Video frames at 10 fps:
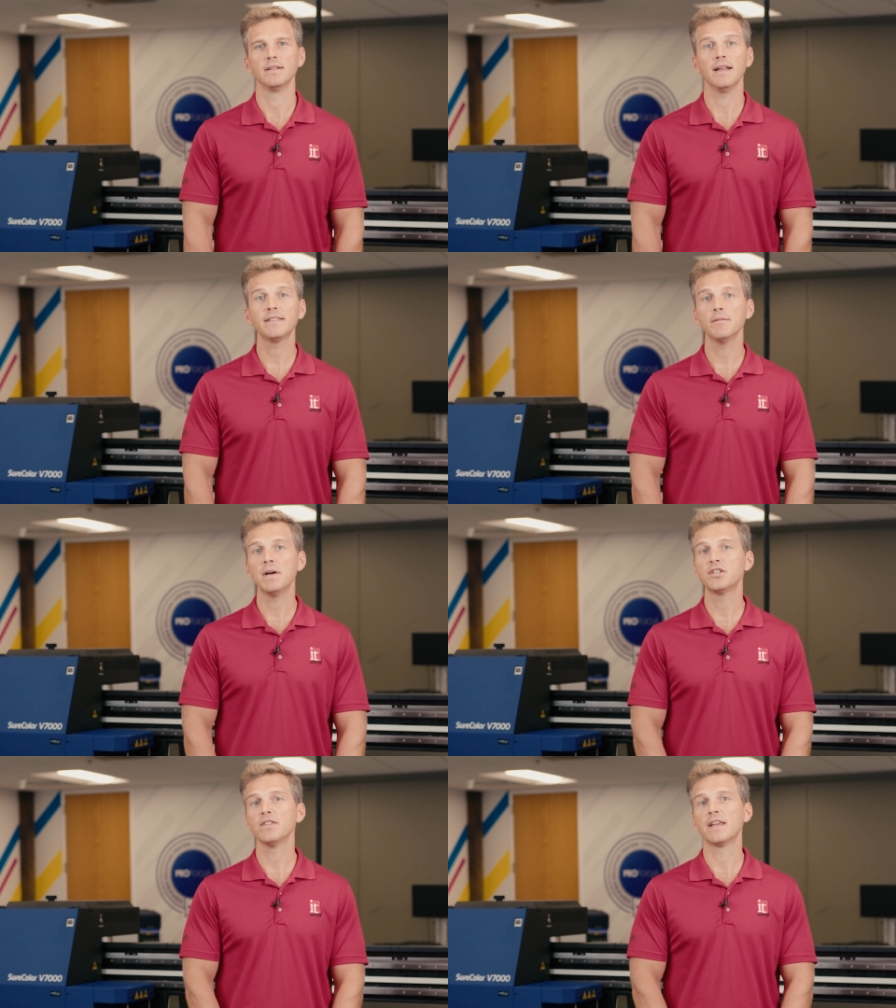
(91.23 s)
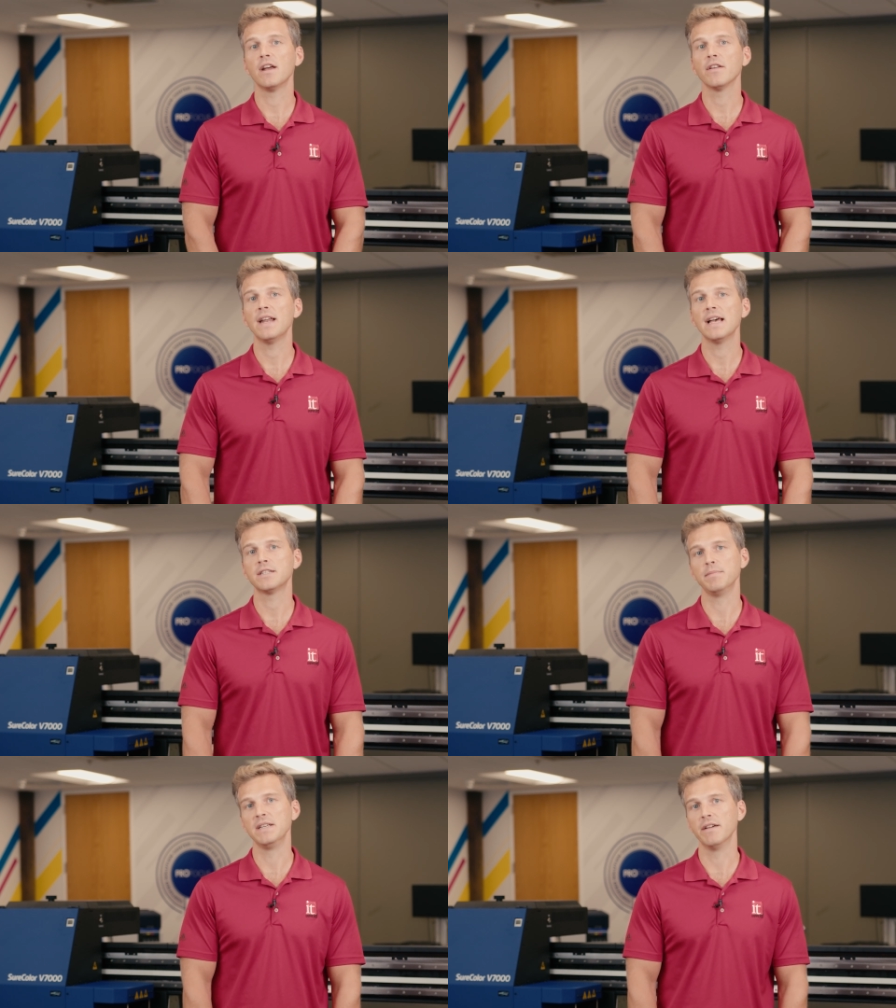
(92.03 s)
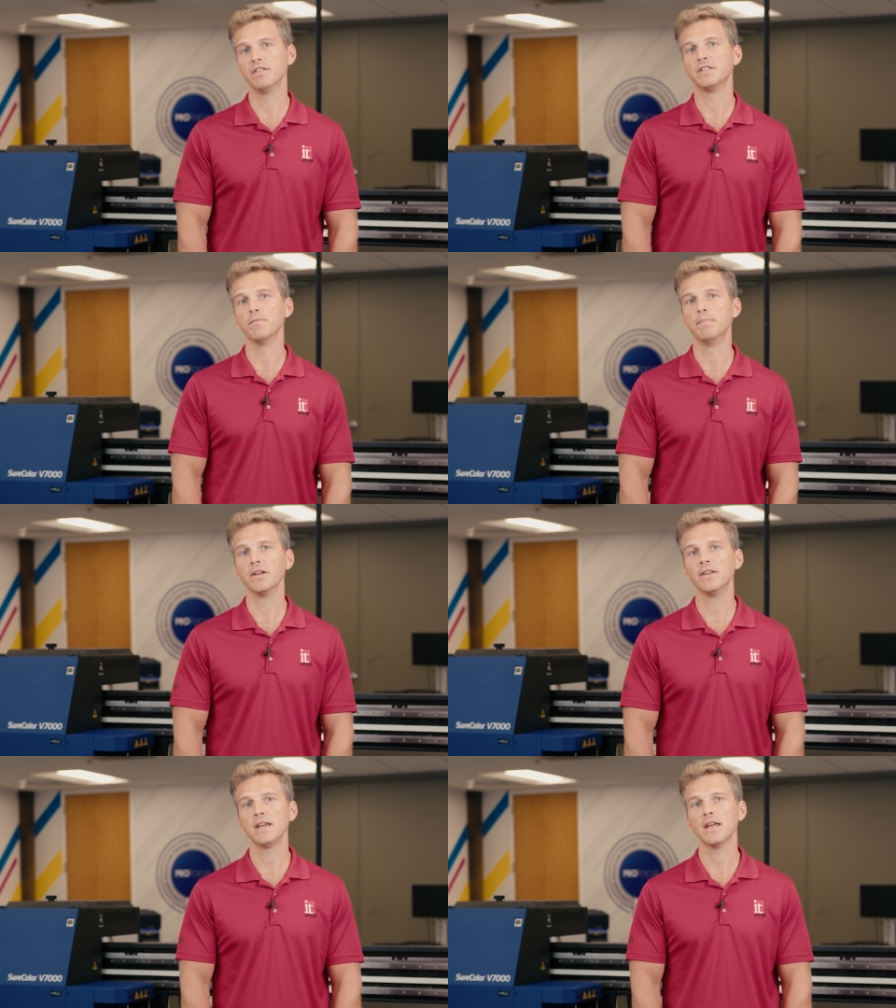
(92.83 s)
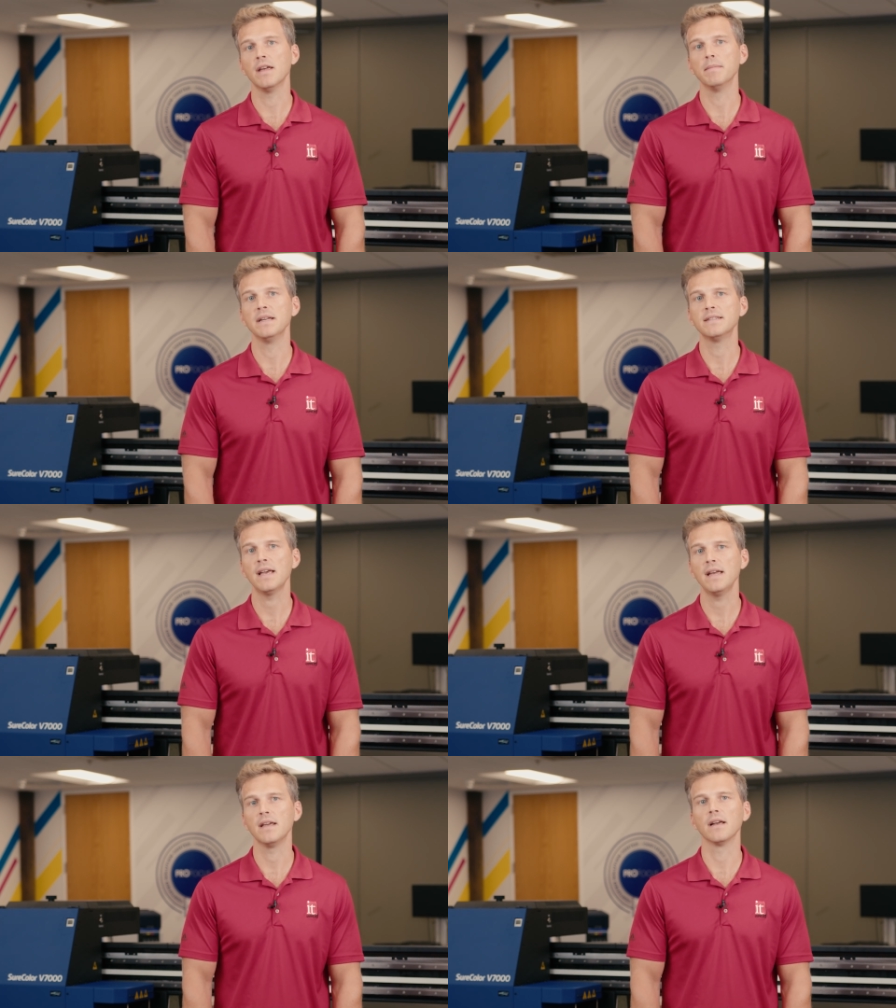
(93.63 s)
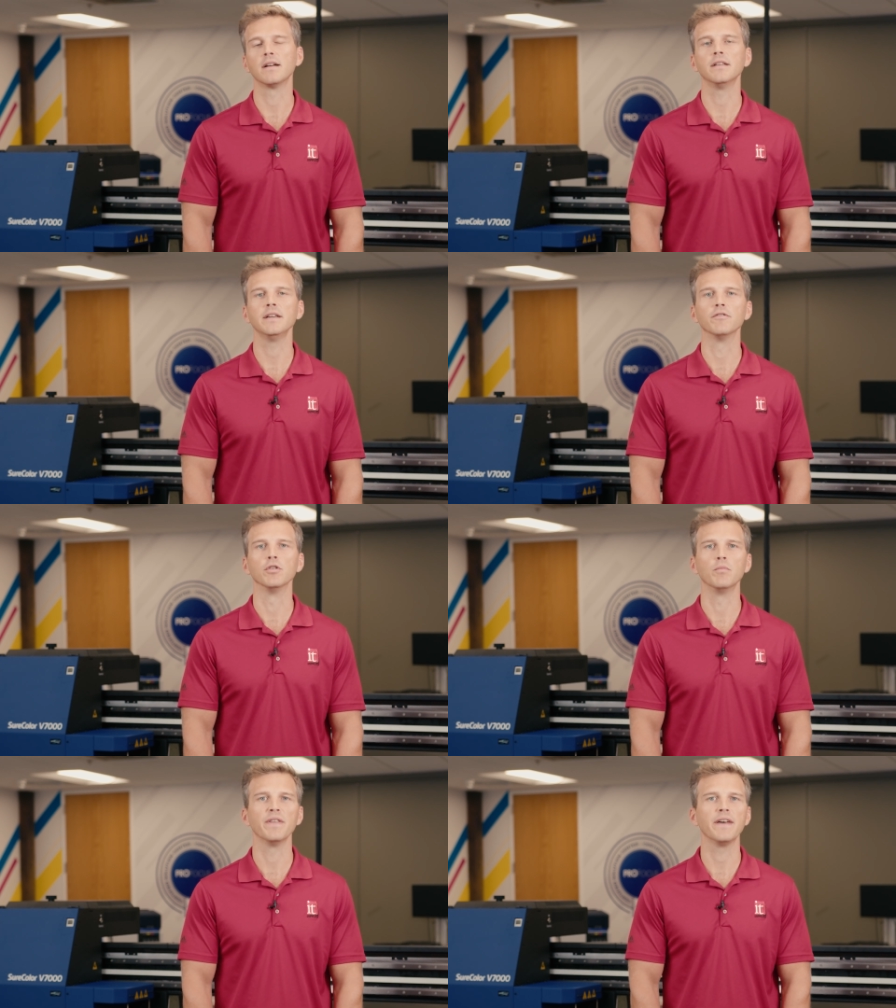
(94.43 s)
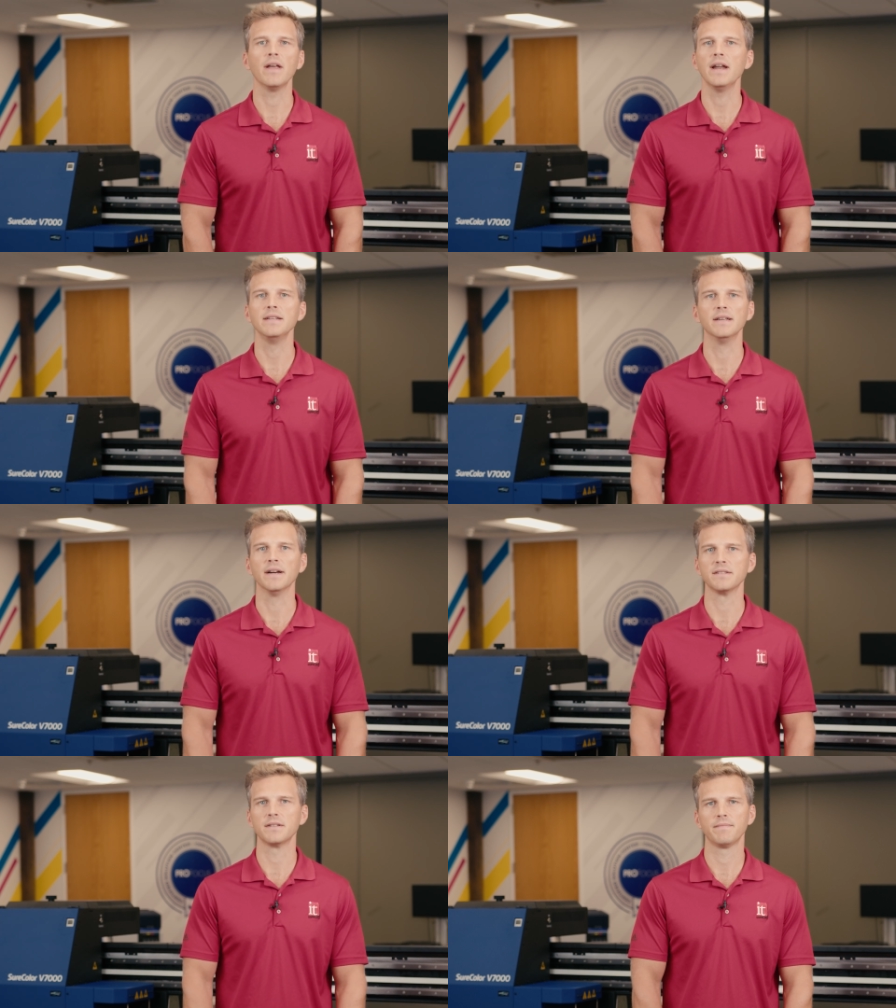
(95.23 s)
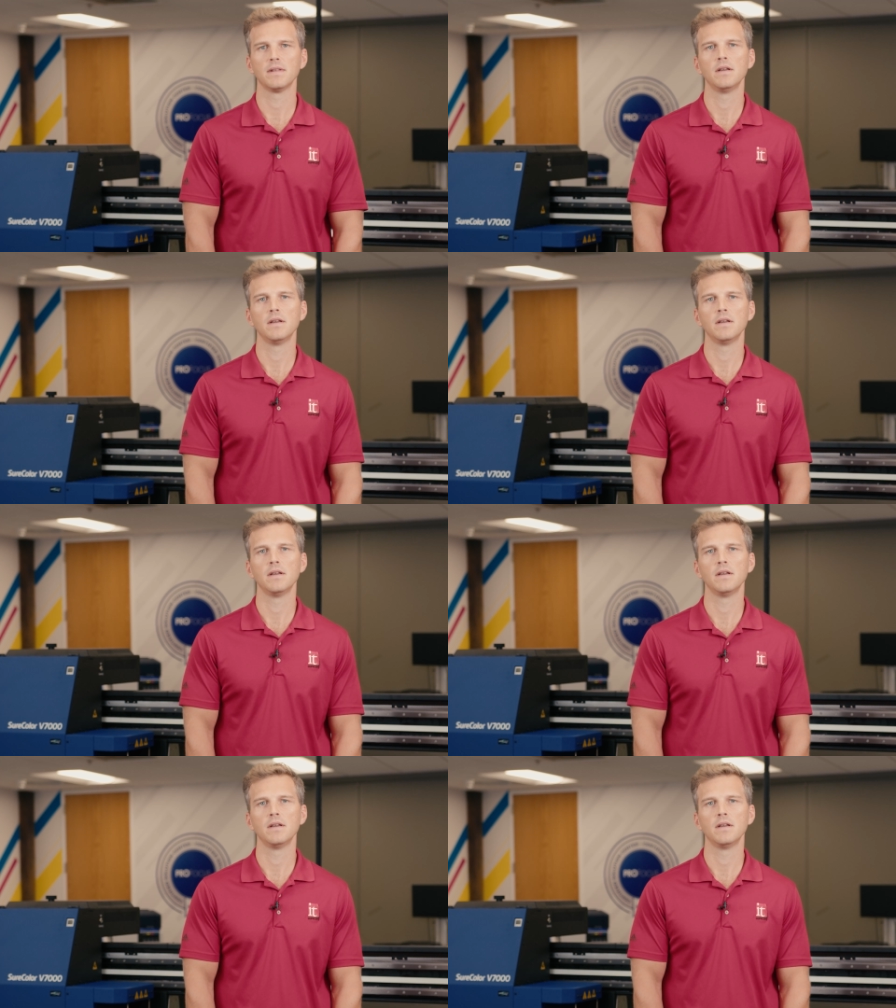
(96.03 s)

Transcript: not to mention the care that has to be given to building and maintaining a clean room without any dust.